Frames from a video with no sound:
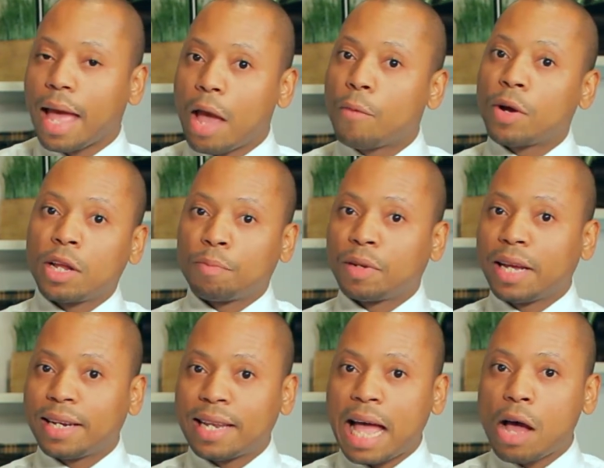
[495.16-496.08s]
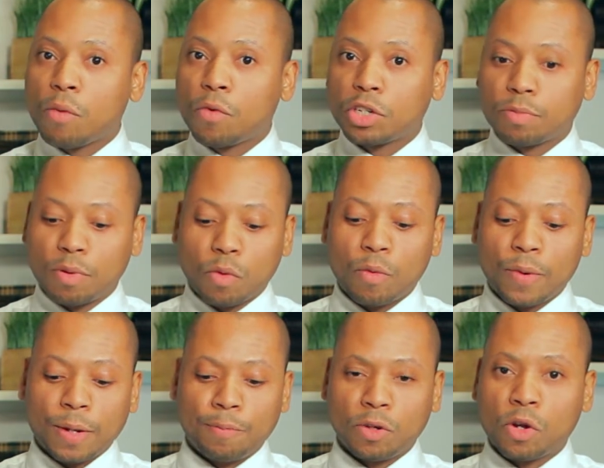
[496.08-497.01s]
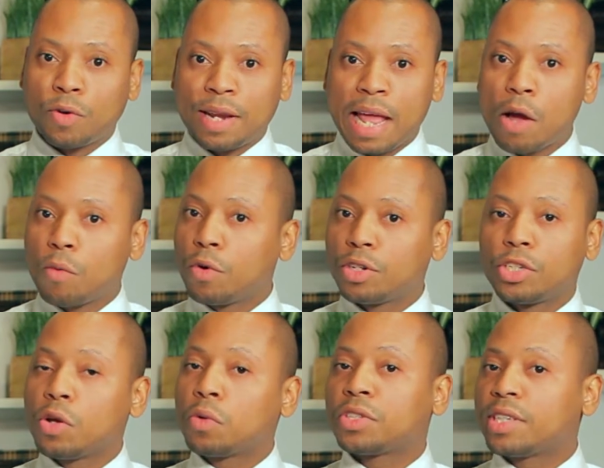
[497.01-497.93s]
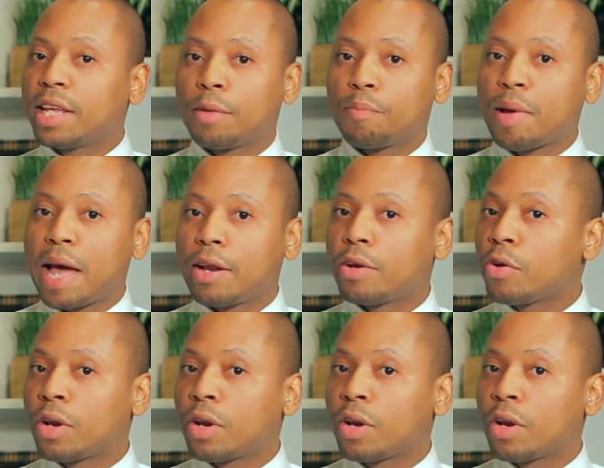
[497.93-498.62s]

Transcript: we're going to play it downwards, but when we go downwards, don't say the pattern.